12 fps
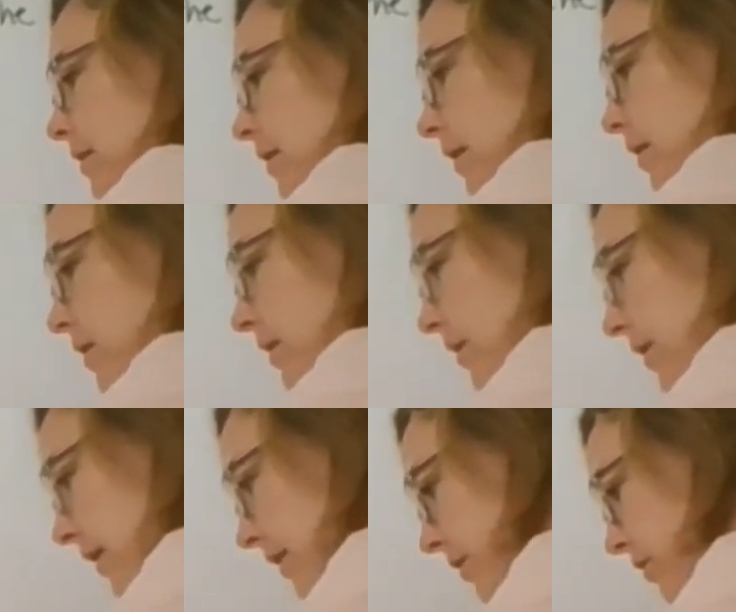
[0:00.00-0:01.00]
Okay,
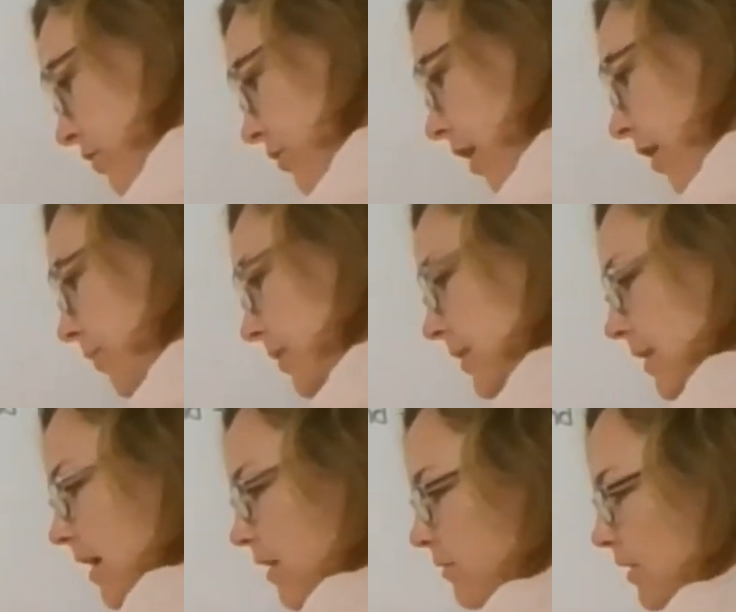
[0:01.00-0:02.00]
this drops
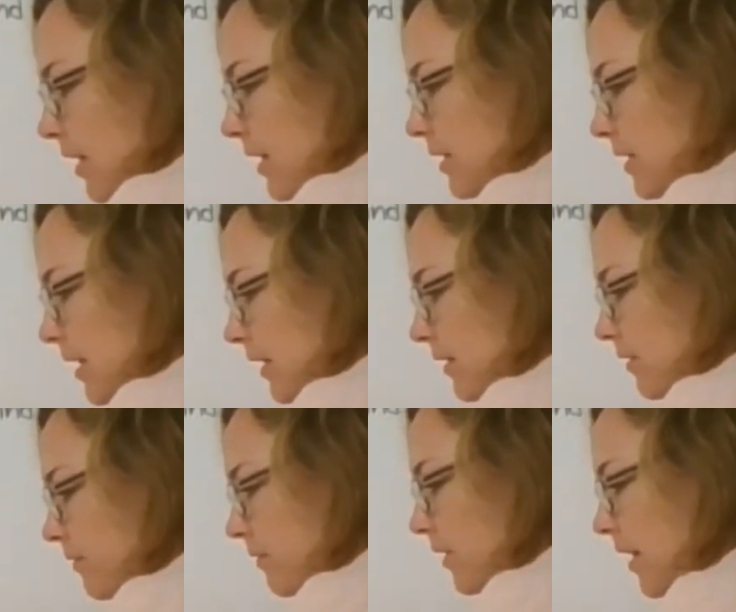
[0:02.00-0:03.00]
down a
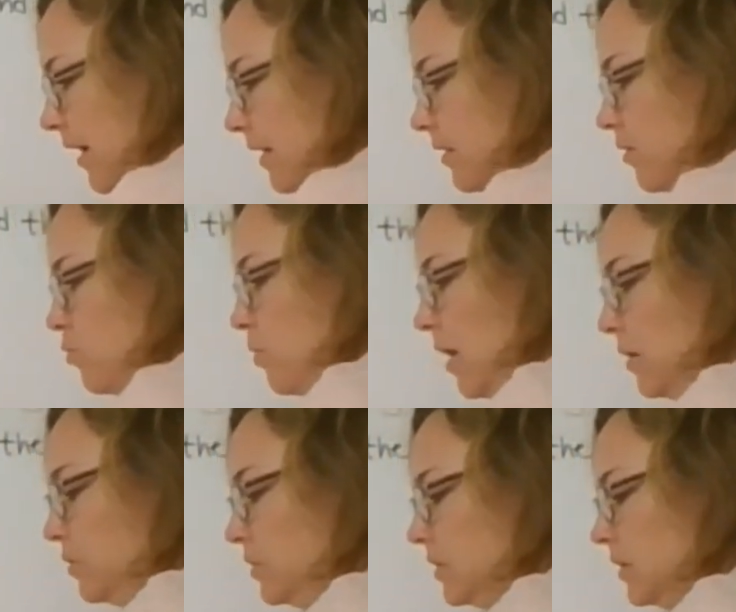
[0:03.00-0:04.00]
-9
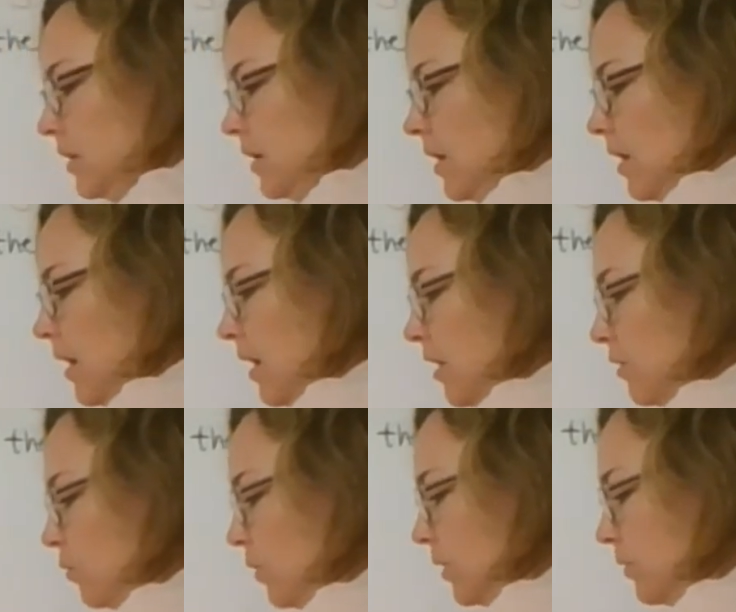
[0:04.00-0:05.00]
amount,
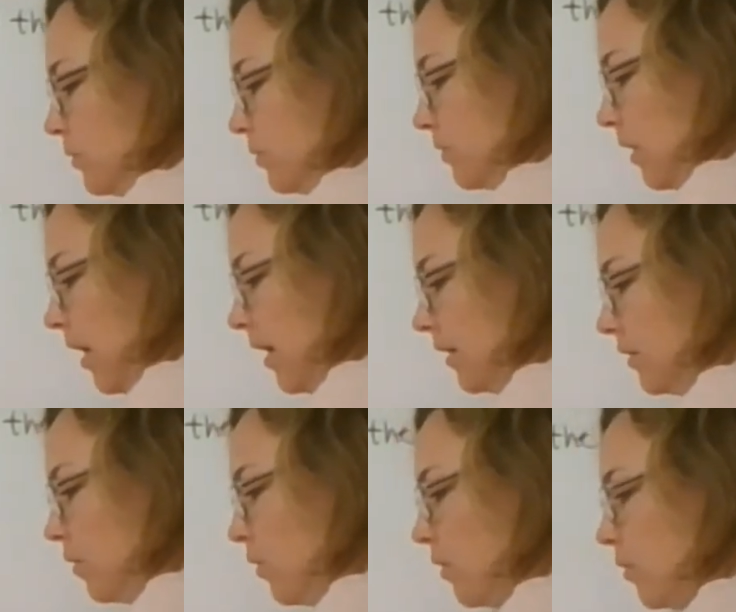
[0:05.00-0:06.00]
and we
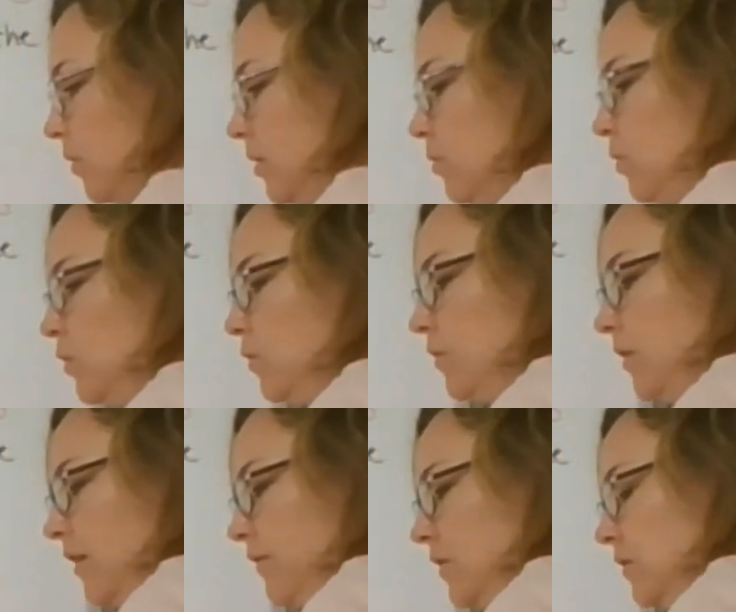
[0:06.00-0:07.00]
run or we move
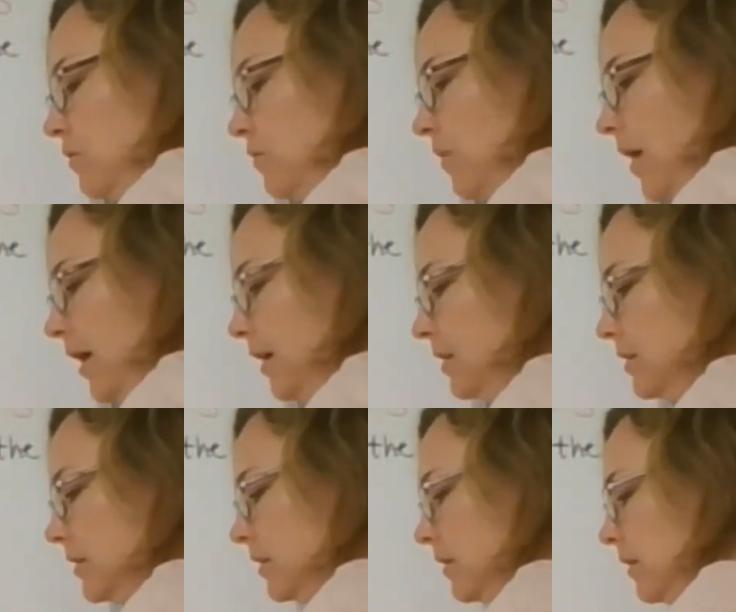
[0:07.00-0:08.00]
left and right
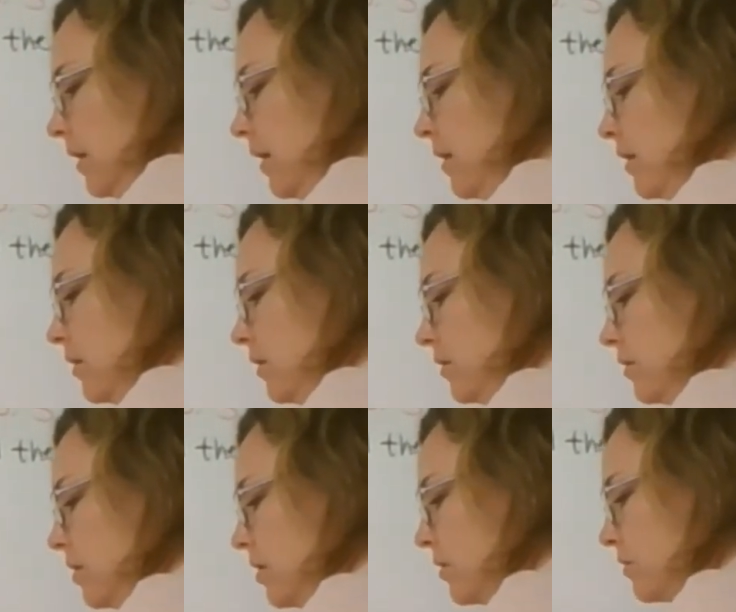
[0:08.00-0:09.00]

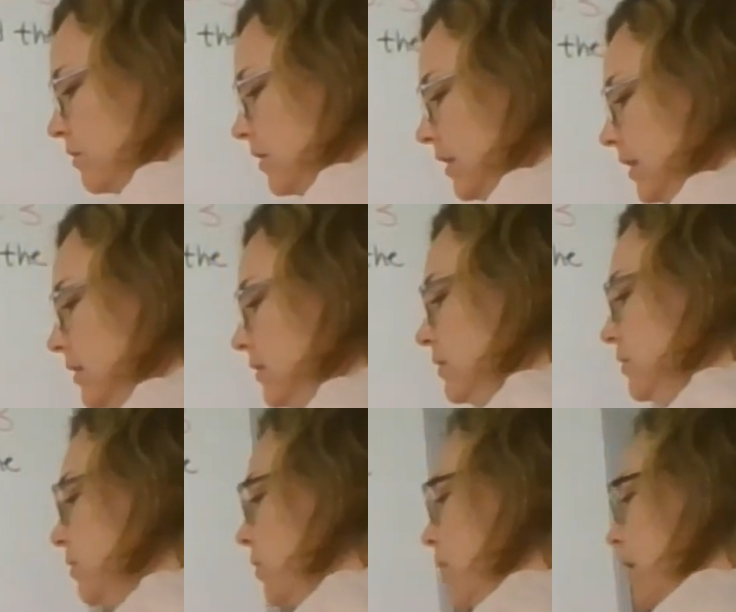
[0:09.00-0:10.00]
3.
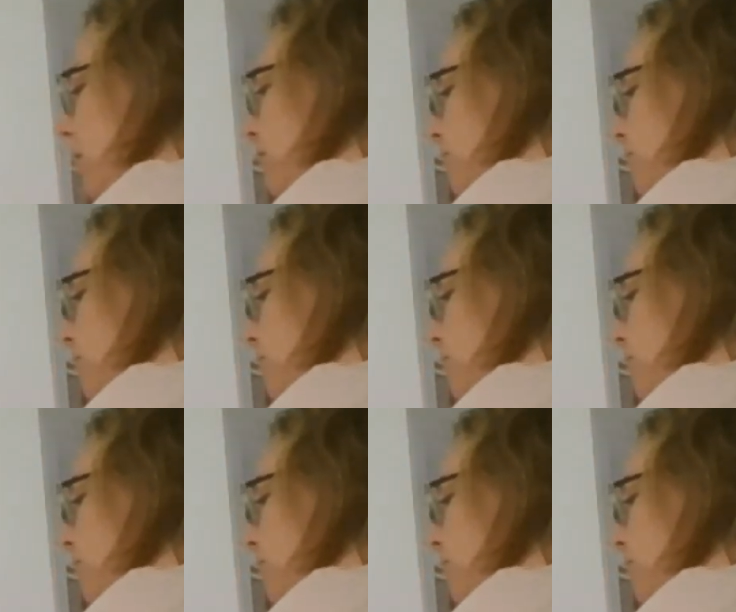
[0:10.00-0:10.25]
So our